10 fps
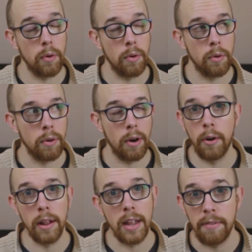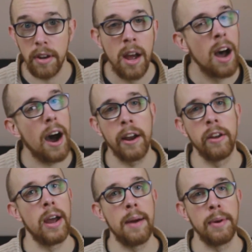or 11. I
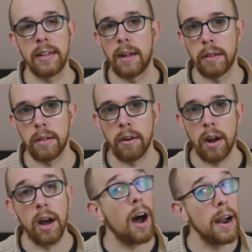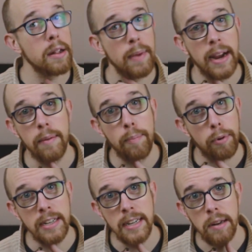don't know how many classes there are. I just made
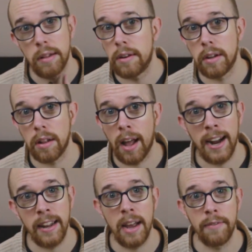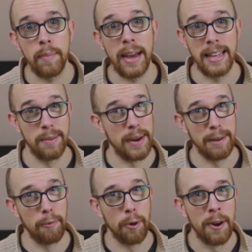pregens until I didn't have to make them
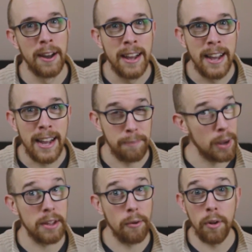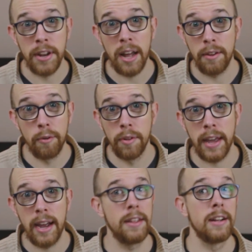anymore. But they're all done. They're all
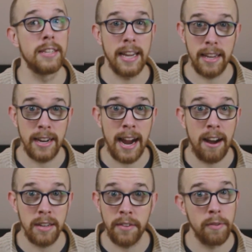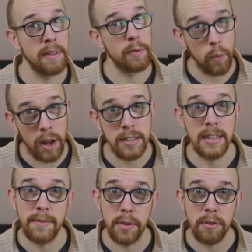there. They'll take your character from level 1
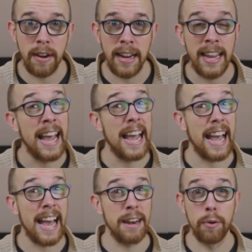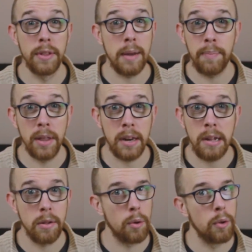to level 3, and all the
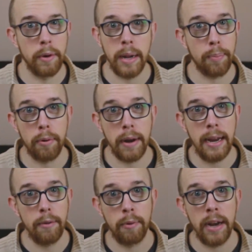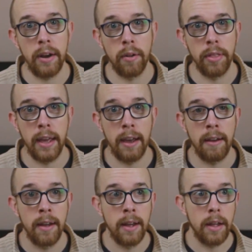abilities already pre-written on
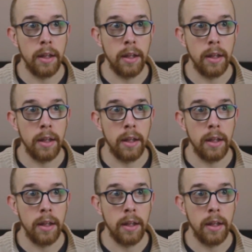there.